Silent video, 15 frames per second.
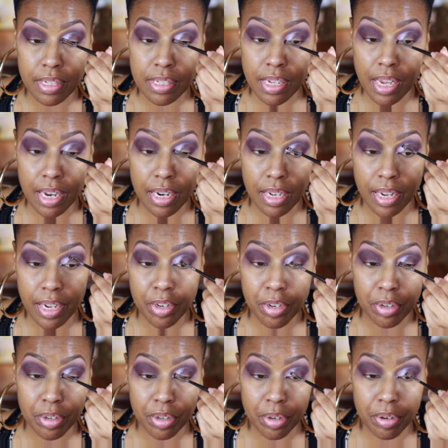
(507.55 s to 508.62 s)
It's kind of like
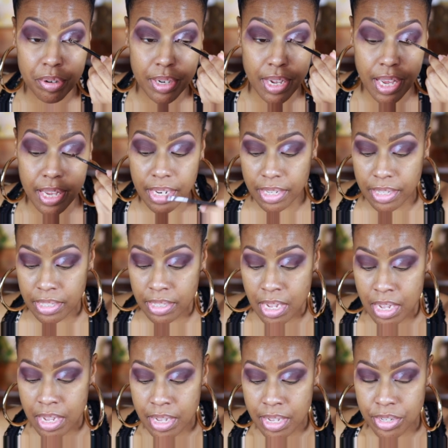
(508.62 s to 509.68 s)
you're creating
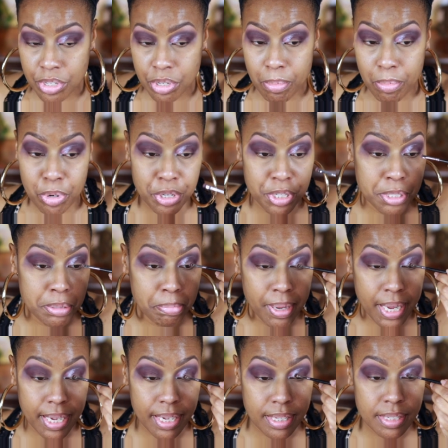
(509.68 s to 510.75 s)
some more
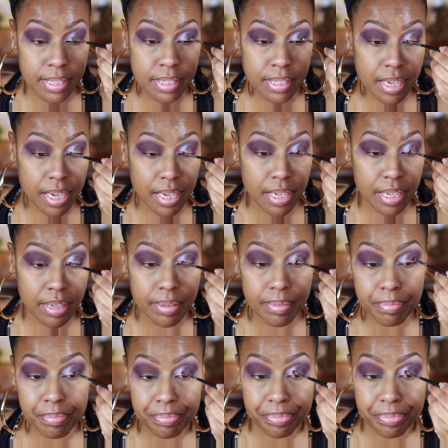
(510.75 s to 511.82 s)
space and